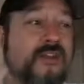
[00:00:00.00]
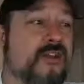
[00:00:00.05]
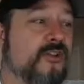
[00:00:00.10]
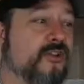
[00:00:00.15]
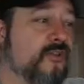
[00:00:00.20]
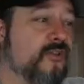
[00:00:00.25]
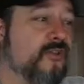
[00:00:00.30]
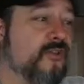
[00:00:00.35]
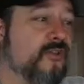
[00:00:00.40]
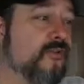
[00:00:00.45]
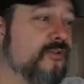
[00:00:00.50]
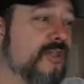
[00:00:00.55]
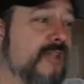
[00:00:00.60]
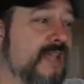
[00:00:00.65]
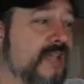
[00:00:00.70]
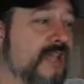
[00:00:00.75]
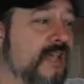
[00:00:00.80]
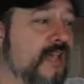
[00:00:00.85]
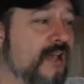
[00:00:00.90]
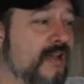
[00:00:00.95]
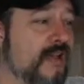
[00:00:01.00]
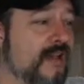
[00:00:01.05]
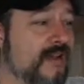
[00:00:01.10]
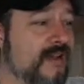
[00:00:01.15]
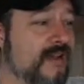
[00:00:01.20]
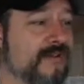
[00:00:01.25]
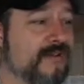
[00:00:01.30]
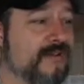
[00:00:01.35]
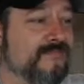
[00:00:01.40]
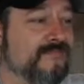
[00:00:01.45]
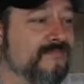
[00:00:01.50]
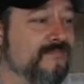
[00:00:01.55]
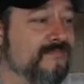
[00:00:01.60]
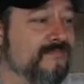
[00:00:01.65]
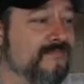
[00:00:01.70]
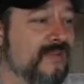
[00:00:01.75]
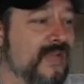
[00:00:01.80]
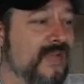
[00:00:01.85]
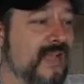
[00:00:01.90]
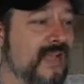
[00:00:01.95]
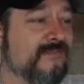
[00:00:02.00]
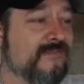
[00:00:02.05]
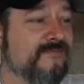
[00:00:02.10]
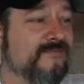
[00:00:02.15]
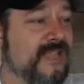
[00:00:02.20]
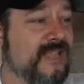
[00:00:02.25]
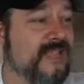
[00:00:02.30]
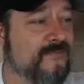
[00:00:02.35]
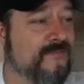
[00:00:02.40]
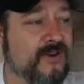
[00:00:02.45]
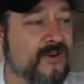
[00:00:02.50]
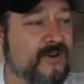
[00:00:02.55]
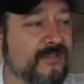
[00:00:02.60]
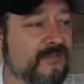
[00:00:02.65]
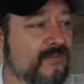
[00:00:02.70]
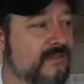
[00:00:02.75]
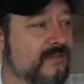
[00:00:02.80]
to the, I keep forgetting,